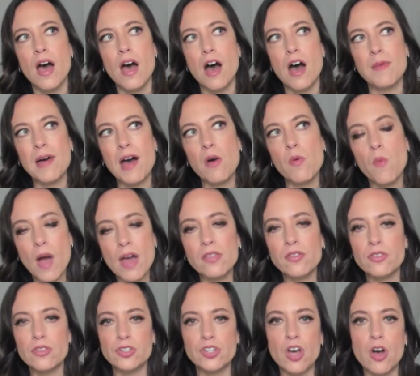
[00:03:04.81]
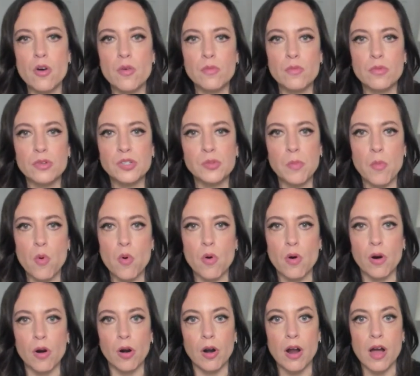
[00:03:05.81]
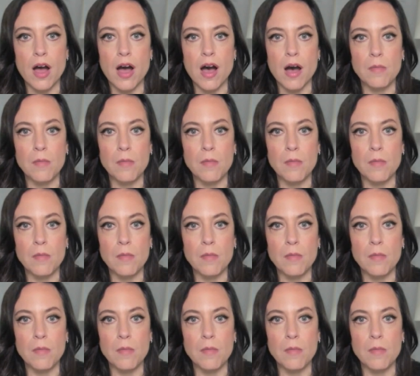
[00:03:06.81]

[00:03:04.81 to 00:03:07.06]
about whether the tone was more